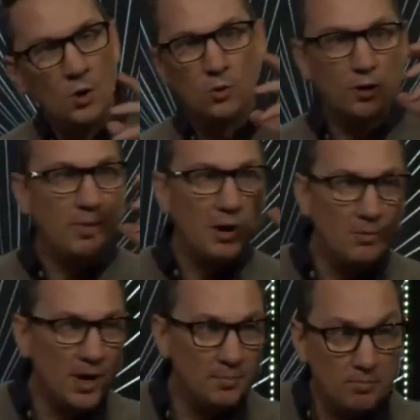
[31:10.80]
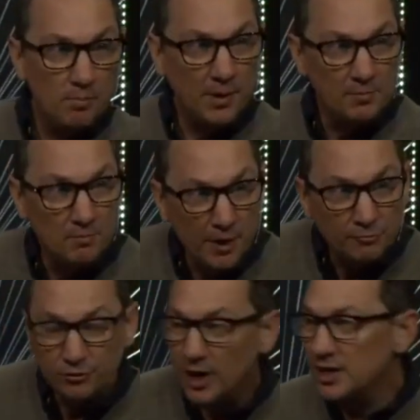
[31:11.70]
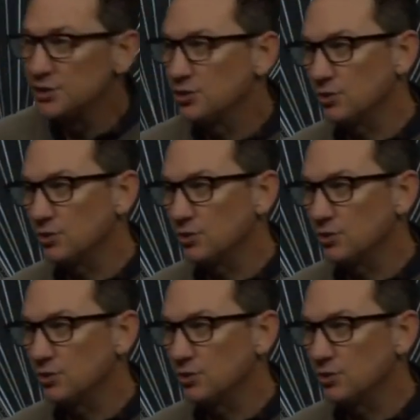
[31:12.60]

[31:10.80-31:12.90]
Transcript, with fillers: what about my, my, my friends